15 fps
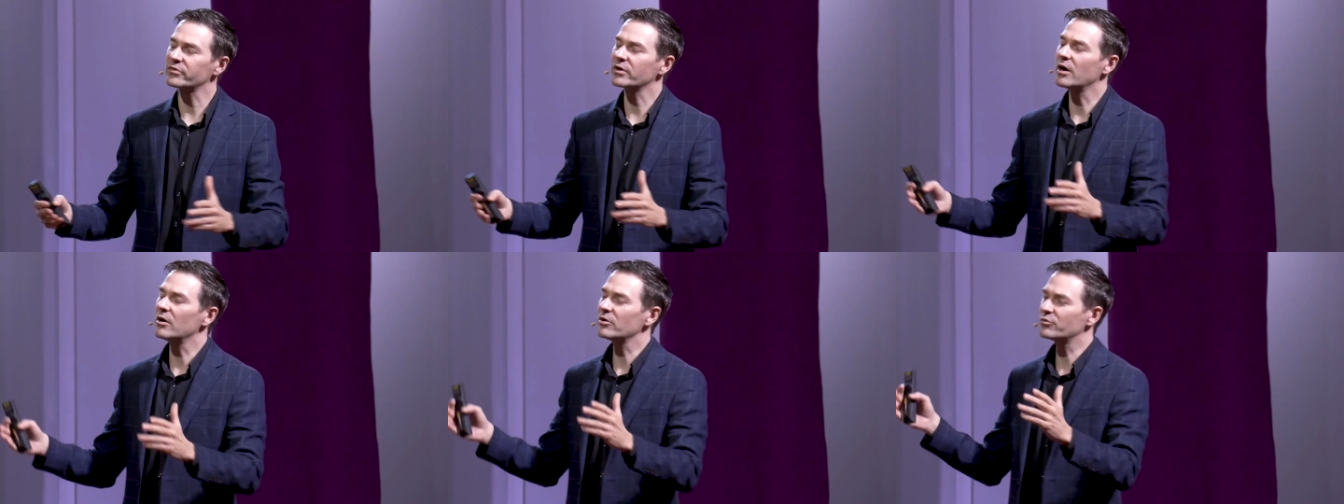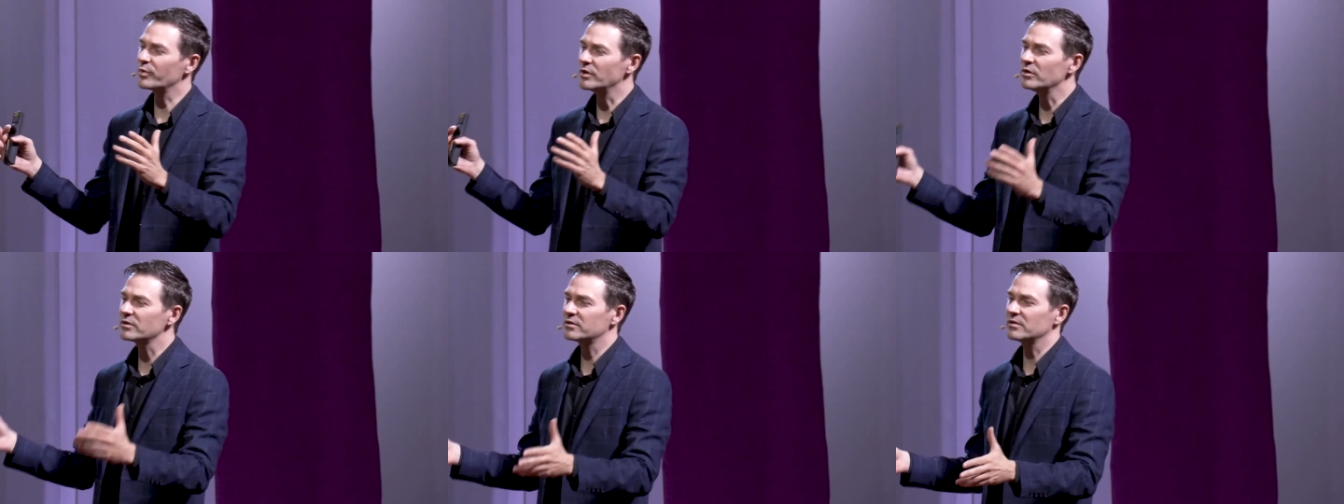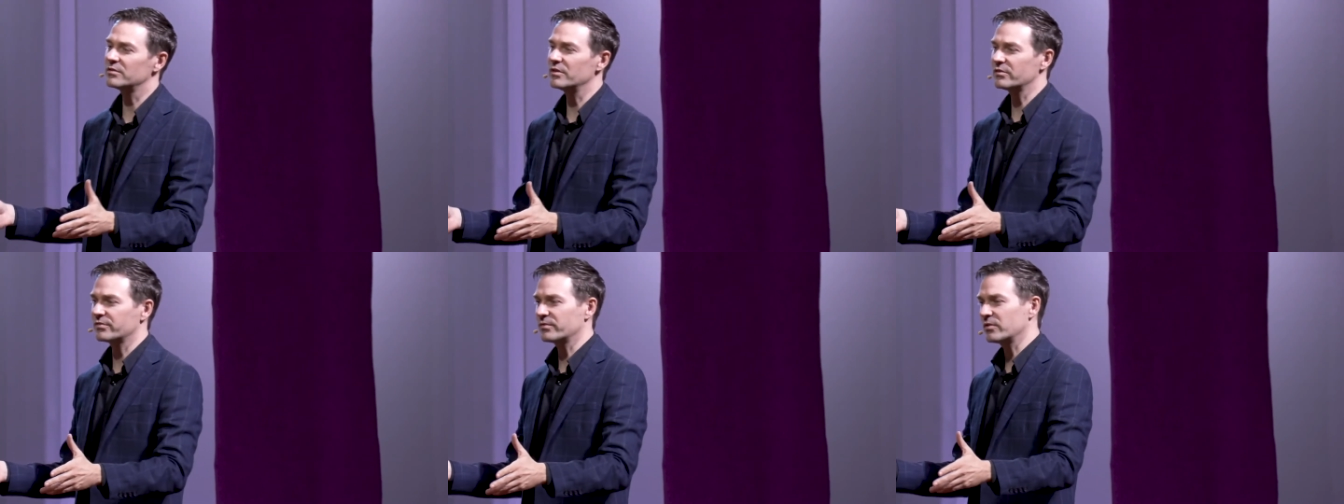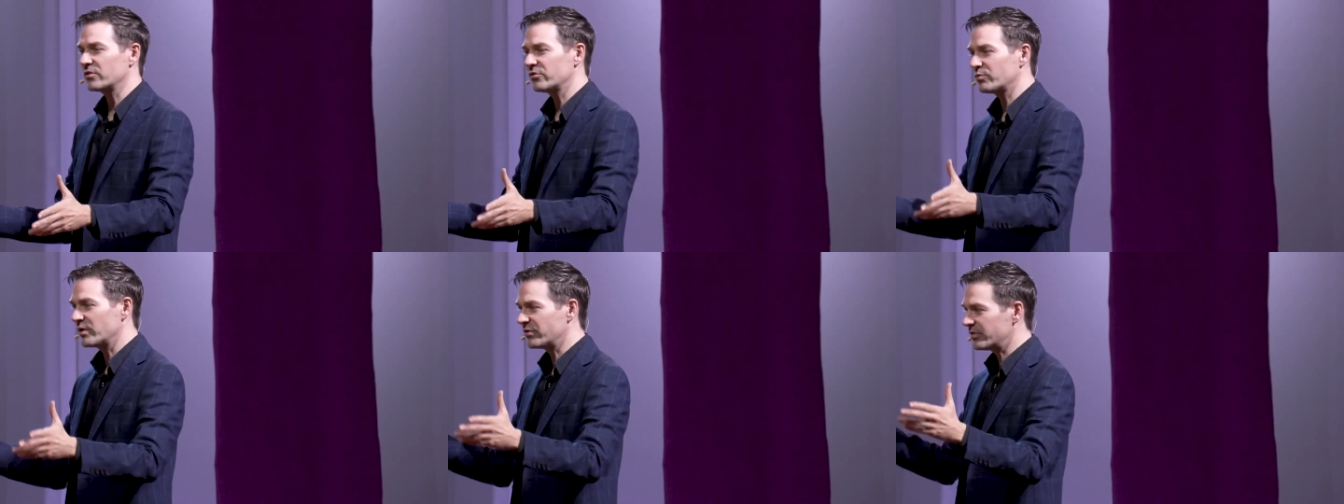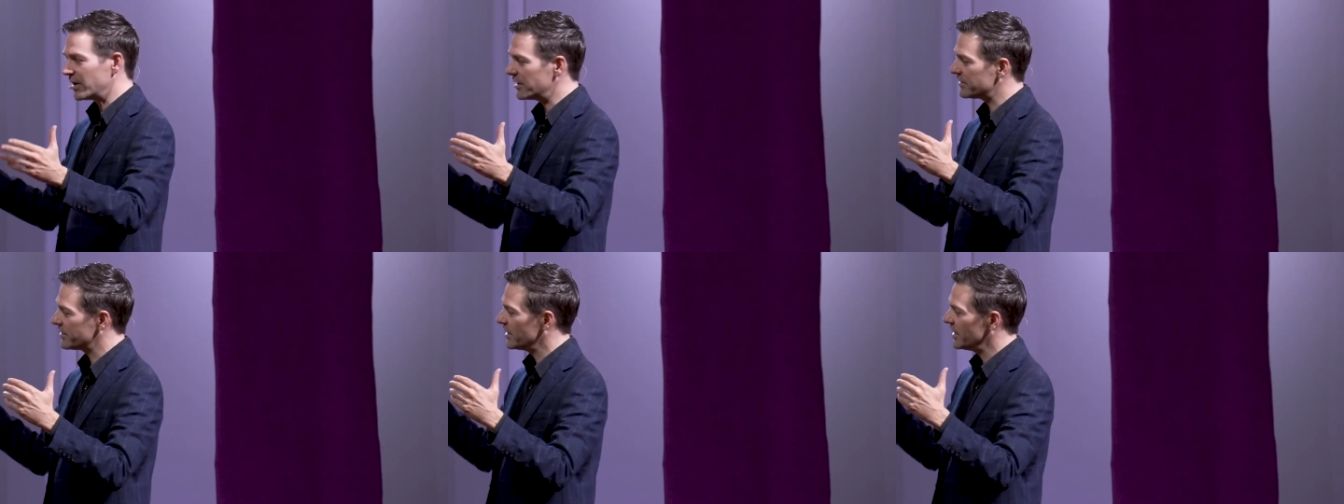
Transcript: ago, as we looked at this verse, we said